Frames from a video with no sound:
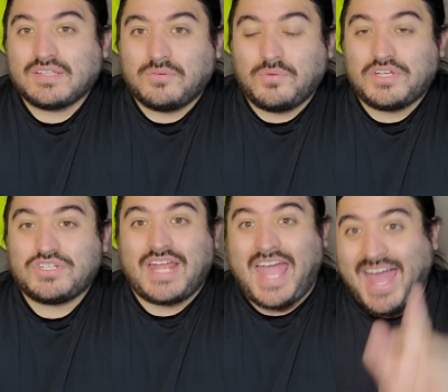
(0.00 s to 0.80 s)

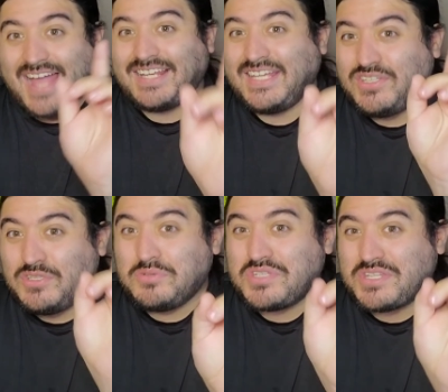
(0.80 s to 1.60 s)
Which, had he
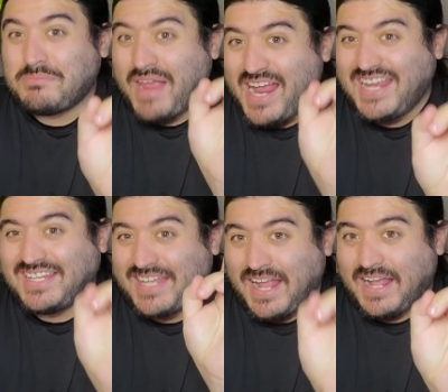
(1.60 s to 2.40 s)
used the
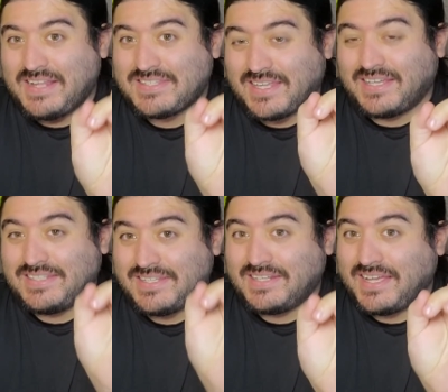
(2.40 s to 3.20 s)
paint cans like he
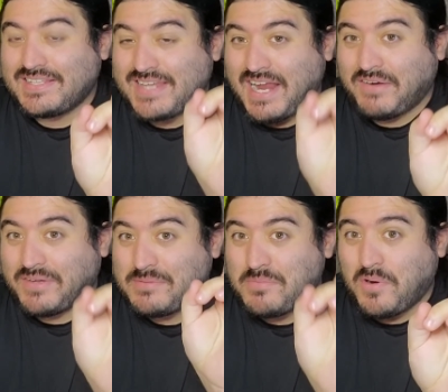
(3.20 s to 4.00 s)
did against
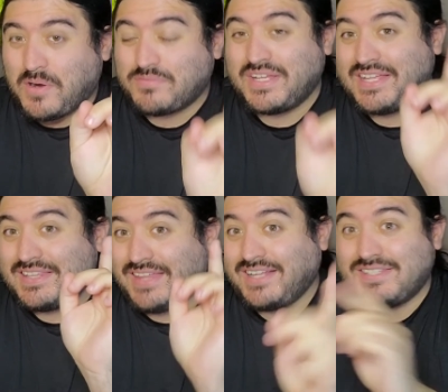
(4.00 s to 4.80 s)
Harry and Marv,
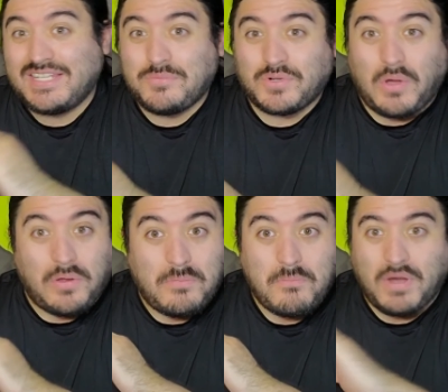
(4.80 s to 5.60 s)
that scene would have
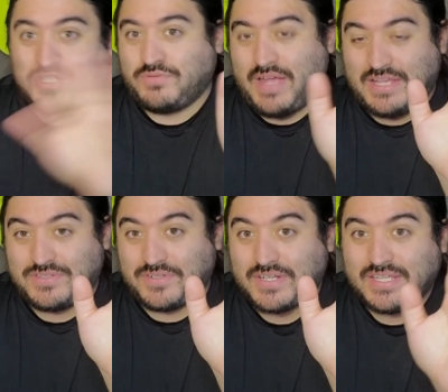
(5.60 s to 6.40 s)
gone much
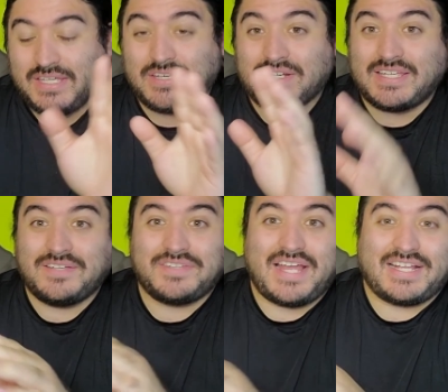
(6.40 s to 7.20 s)
faster. He could have
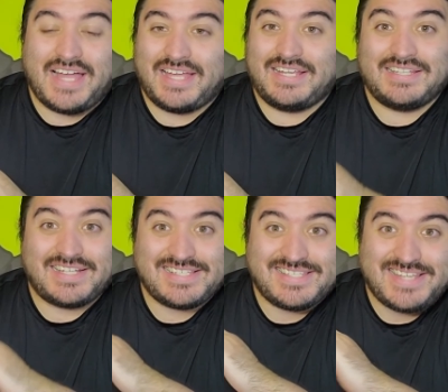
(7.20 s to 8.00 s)
killed that guy in
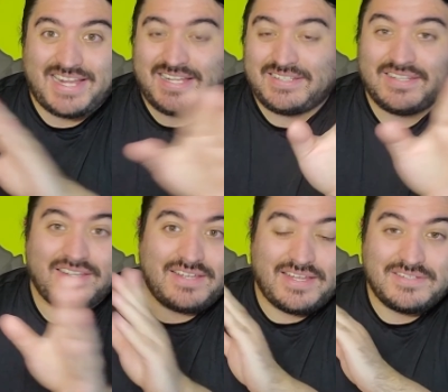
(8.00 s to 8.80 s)
like a second
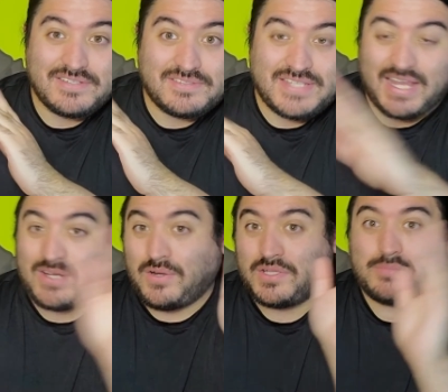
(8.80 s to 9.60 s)
and just
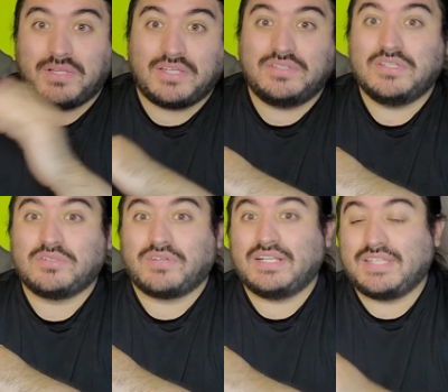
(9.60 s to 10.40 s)
taken all his blood
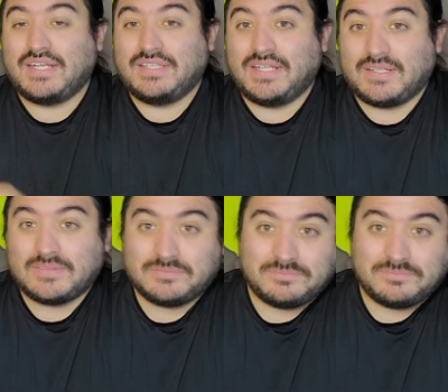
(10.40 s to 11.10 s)
right then and there.